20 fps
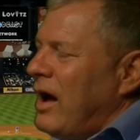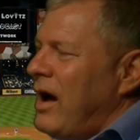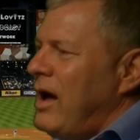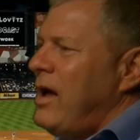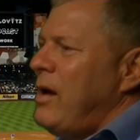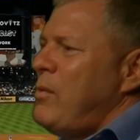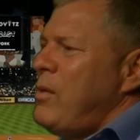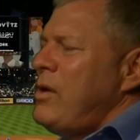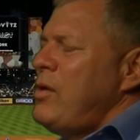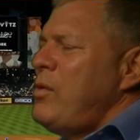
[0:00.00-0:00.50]
I,
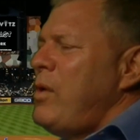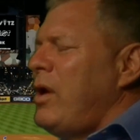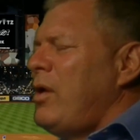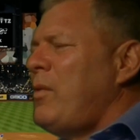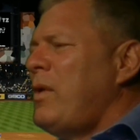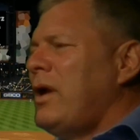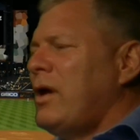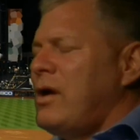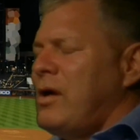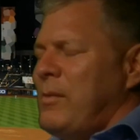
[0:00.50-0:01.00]
I, wanna, I don't
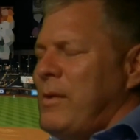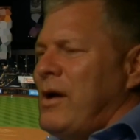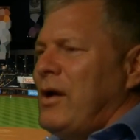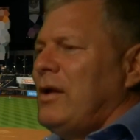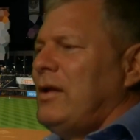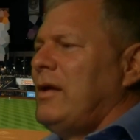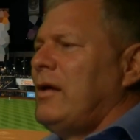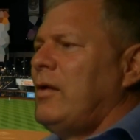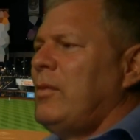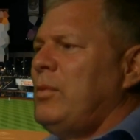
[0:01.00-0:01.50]
want to come out
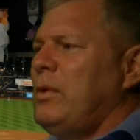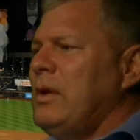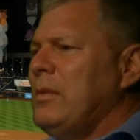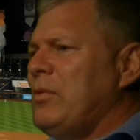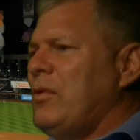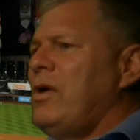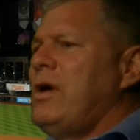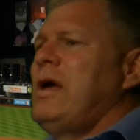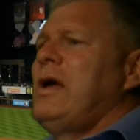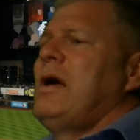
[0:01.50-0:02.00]
and tell
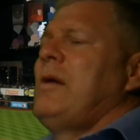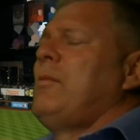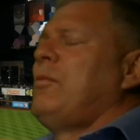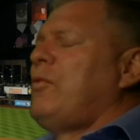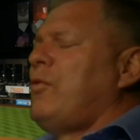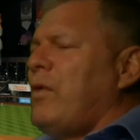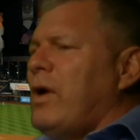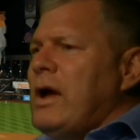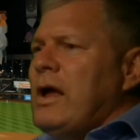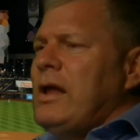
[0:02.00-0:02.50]
people, hey, I'm
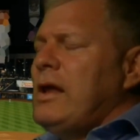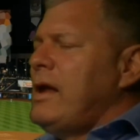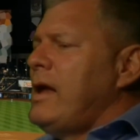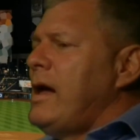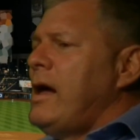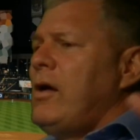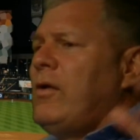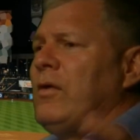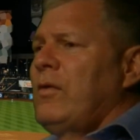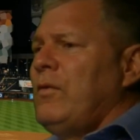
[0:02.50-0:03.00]
great
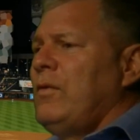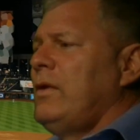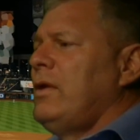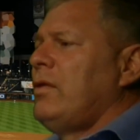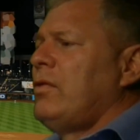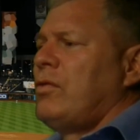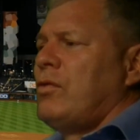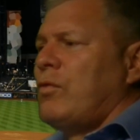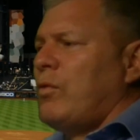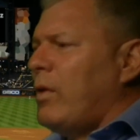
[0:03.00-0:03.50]
now,
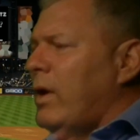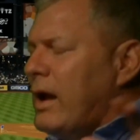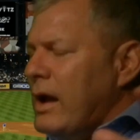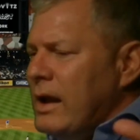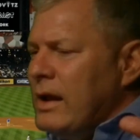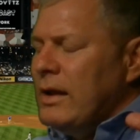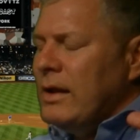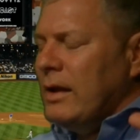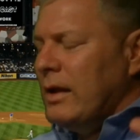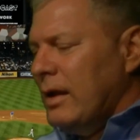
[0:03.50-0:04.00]
everything's
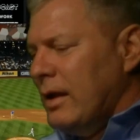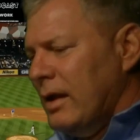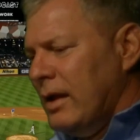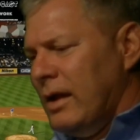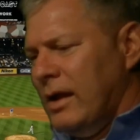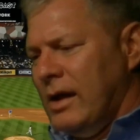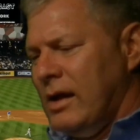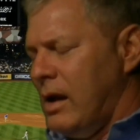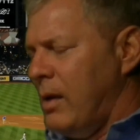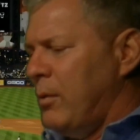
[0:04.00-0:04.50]
great,
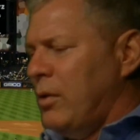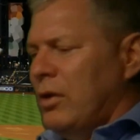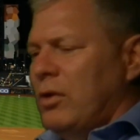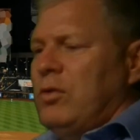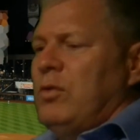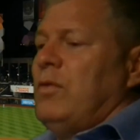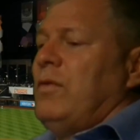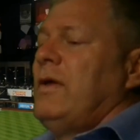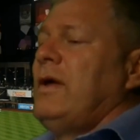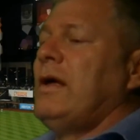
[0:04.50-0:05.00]
and I'm going to
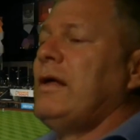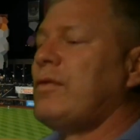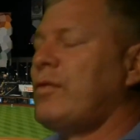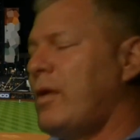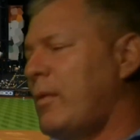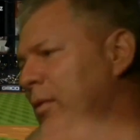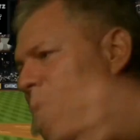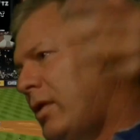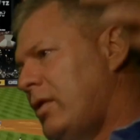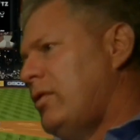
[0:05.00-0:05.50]
do this,
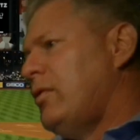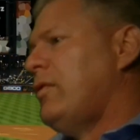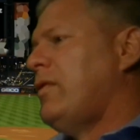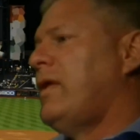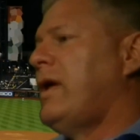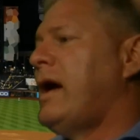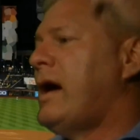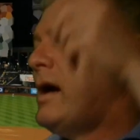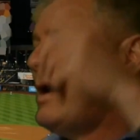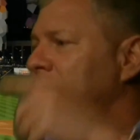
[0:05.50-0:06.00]
I'm going to do
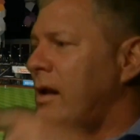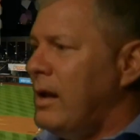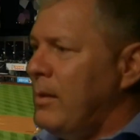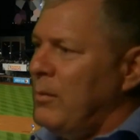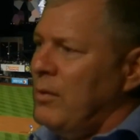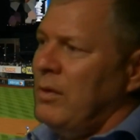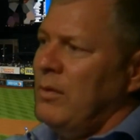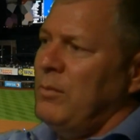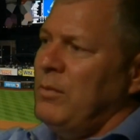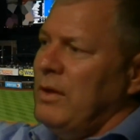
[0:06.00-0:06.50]
that, I'm
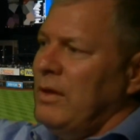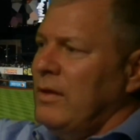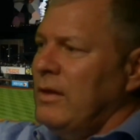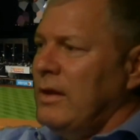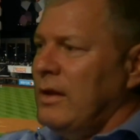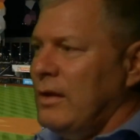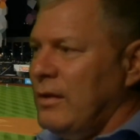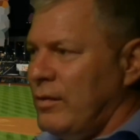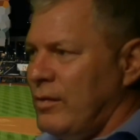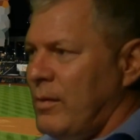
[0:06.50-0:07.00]
going to be
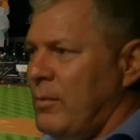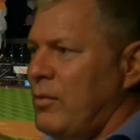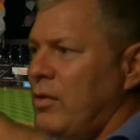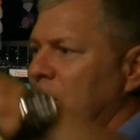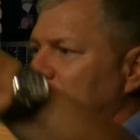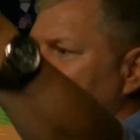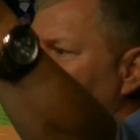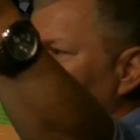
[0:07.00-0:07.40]
this, I'm going to